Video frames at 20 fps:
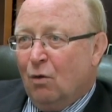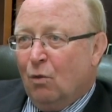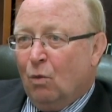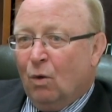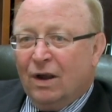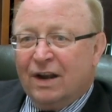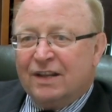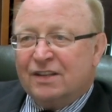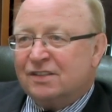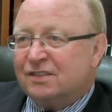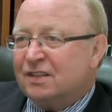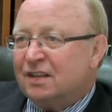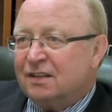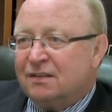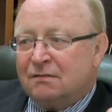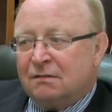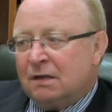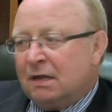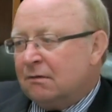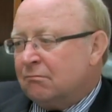what is
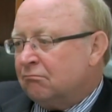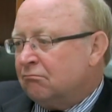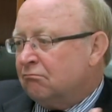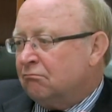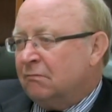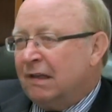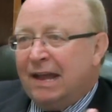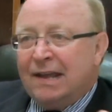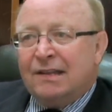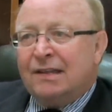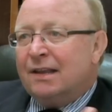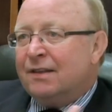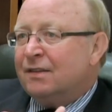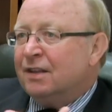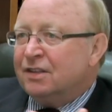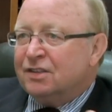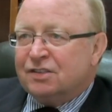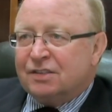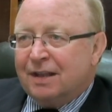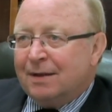it that they did
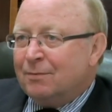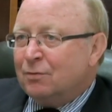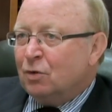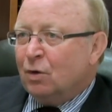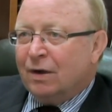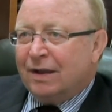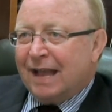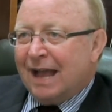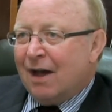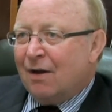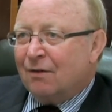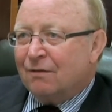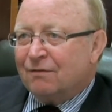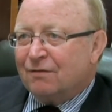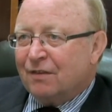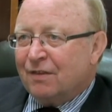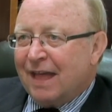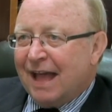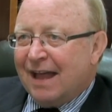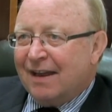that seemed to account
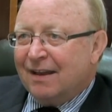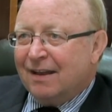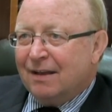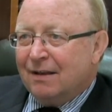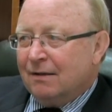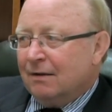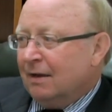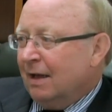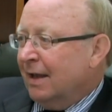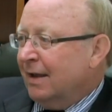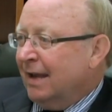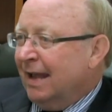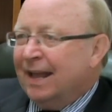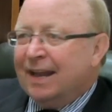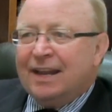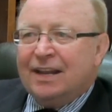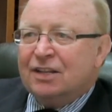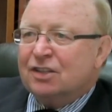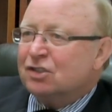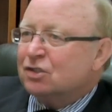for that? And
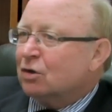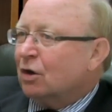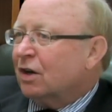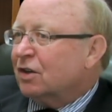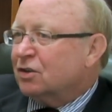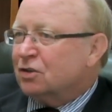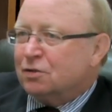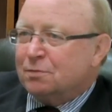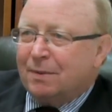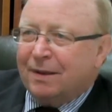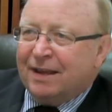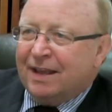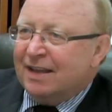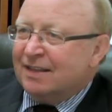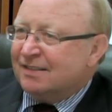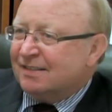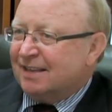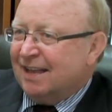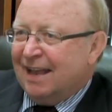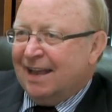hitting instructors
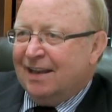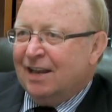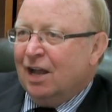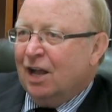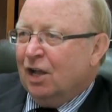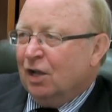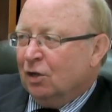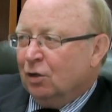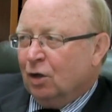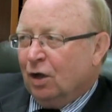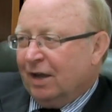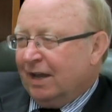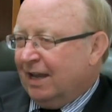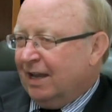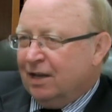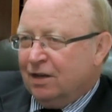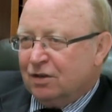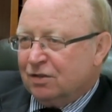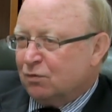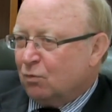begin saying, look,
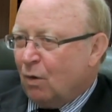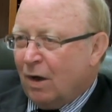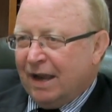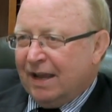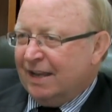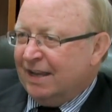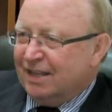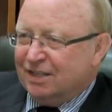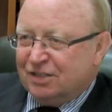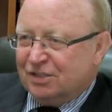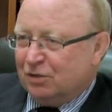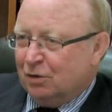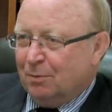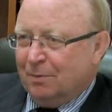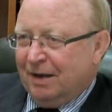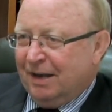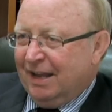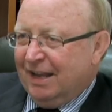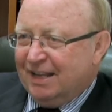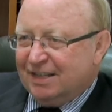here's why he gets so
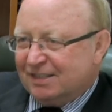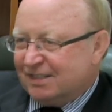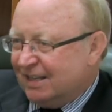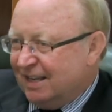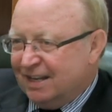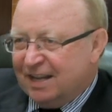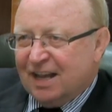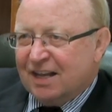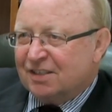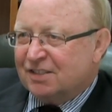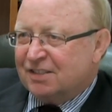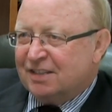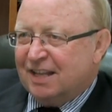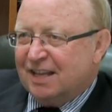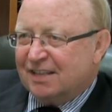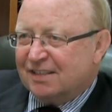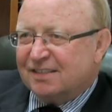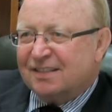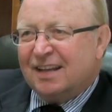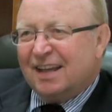many hits. He does
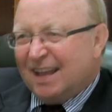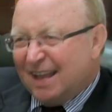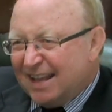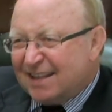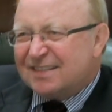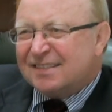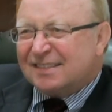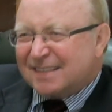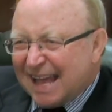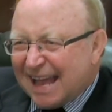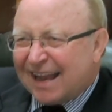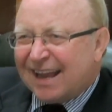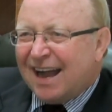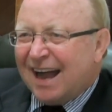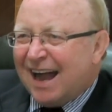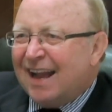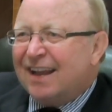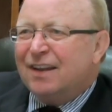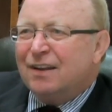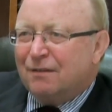this. It's that
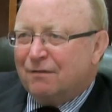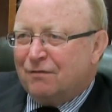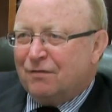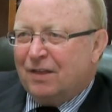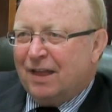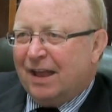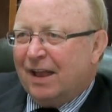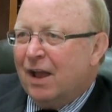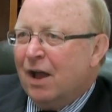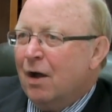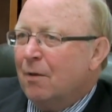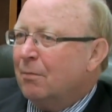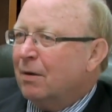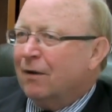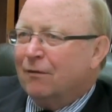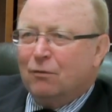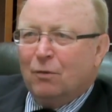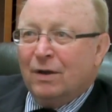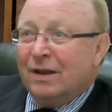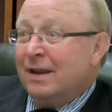kind of thing. But
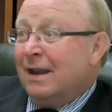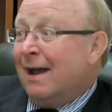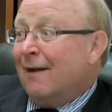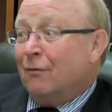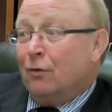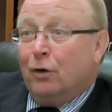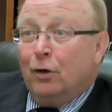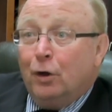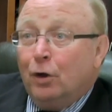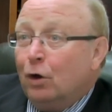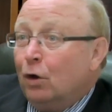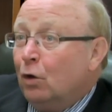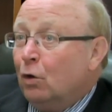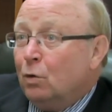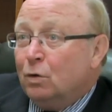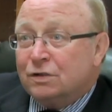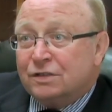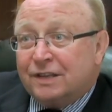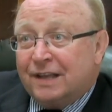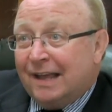if we never knew
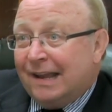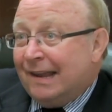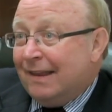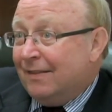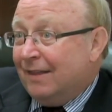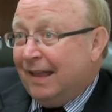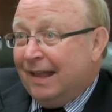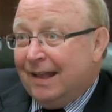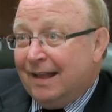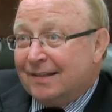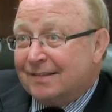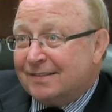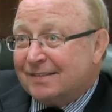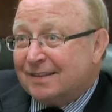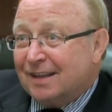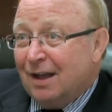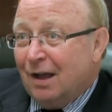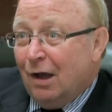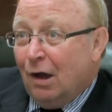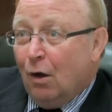who was getting the
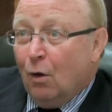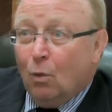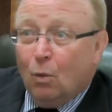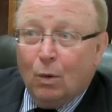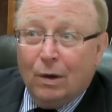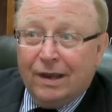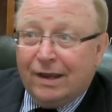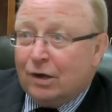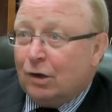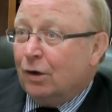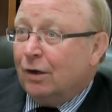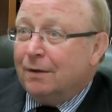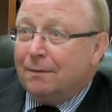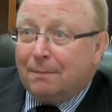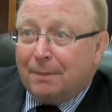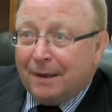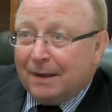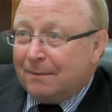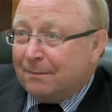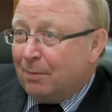hits, we
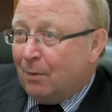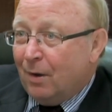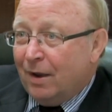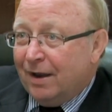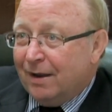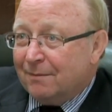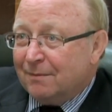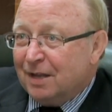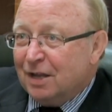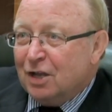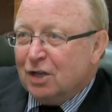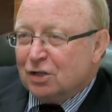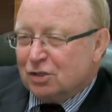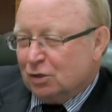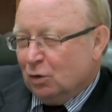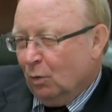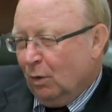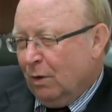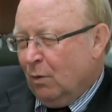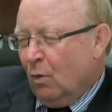couldn't pinpoint them.
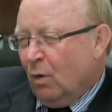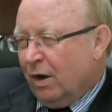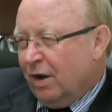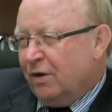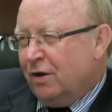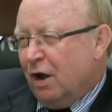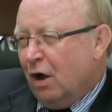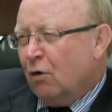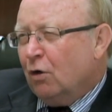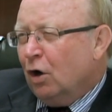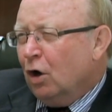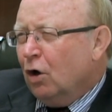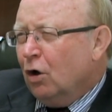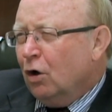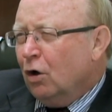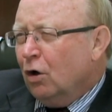So we want to know